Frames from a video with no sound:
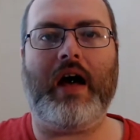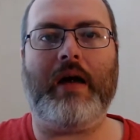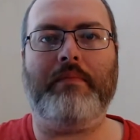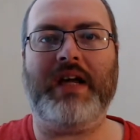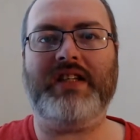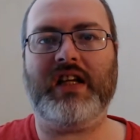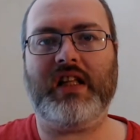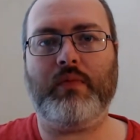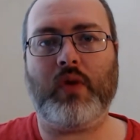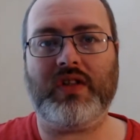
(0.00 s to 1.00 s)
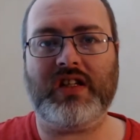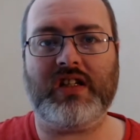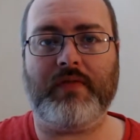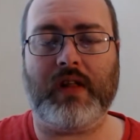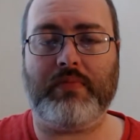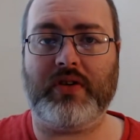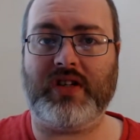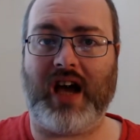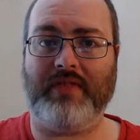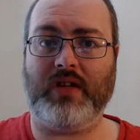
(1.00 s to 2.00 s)
Basically, what these developers
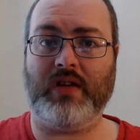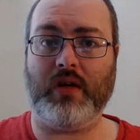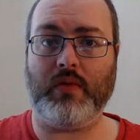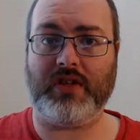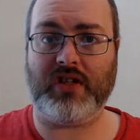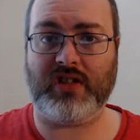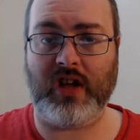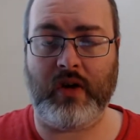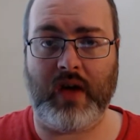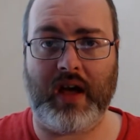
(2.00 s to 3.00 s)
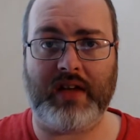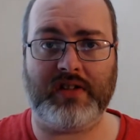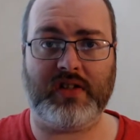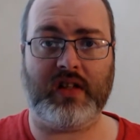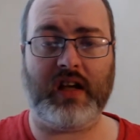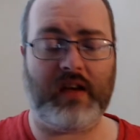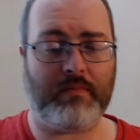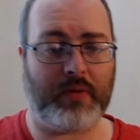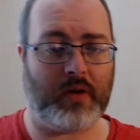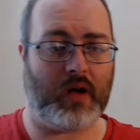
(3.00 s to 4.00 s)
have to deal with just now is they
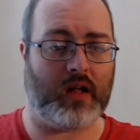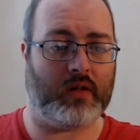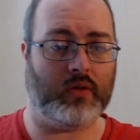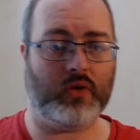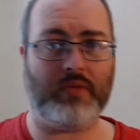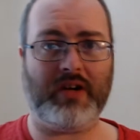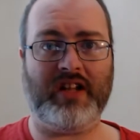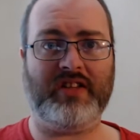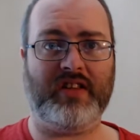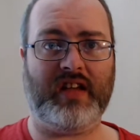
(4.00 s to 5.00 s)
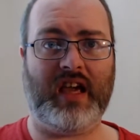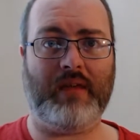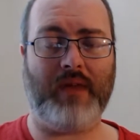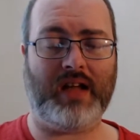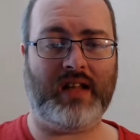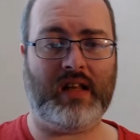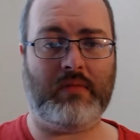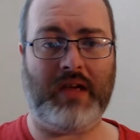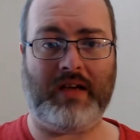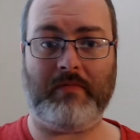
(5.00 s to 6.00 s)
put a load of money into the game and then they
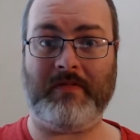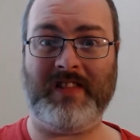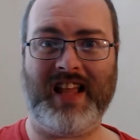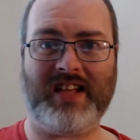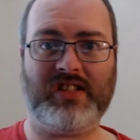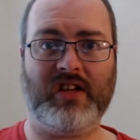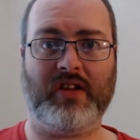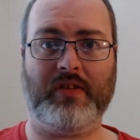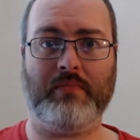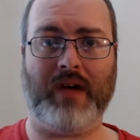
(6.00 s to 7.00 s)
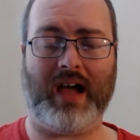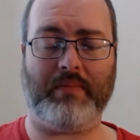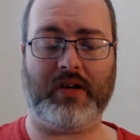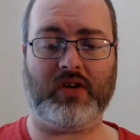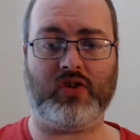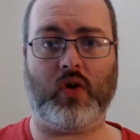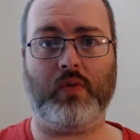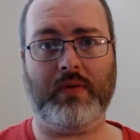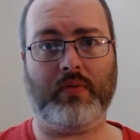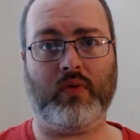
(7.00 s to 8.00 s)
make next to nothing back, because all
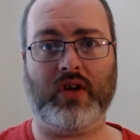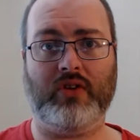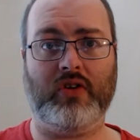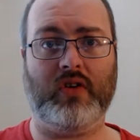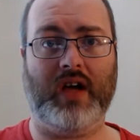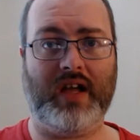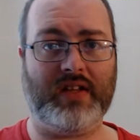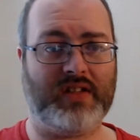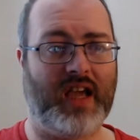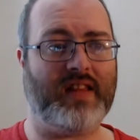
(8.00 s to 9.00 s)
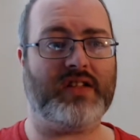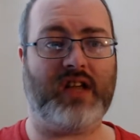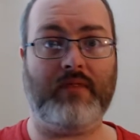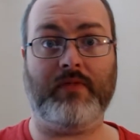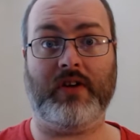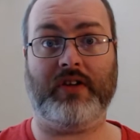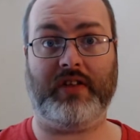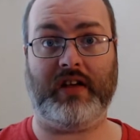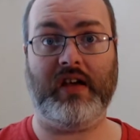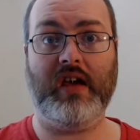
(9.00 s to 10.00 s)
people want to do is get this game for
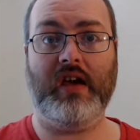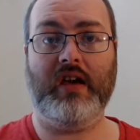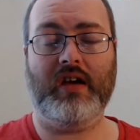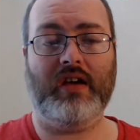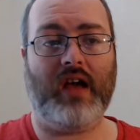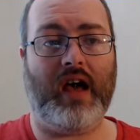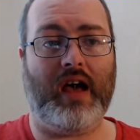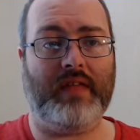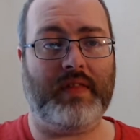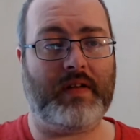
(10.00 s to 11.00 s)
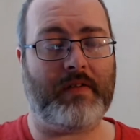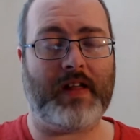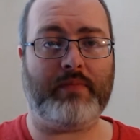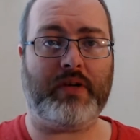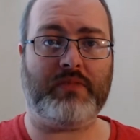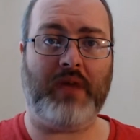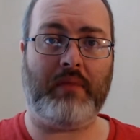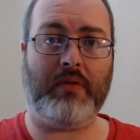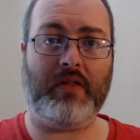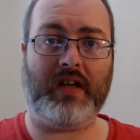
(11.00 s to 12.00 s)
nothing. The developers may
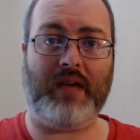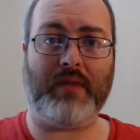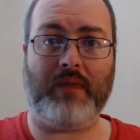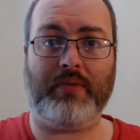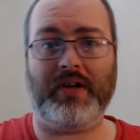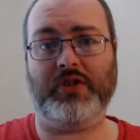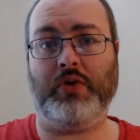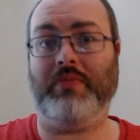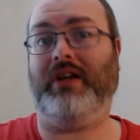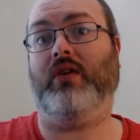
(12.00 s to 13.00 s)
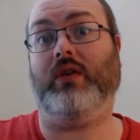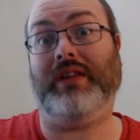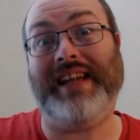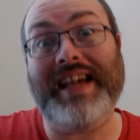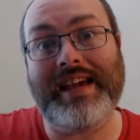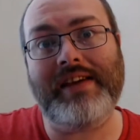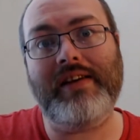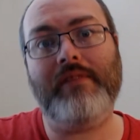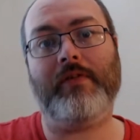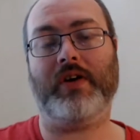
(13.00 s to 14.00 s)
put the game at a price you might not
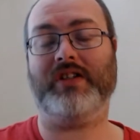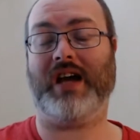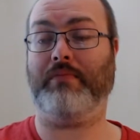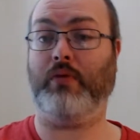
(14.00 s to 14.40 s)
like, for example,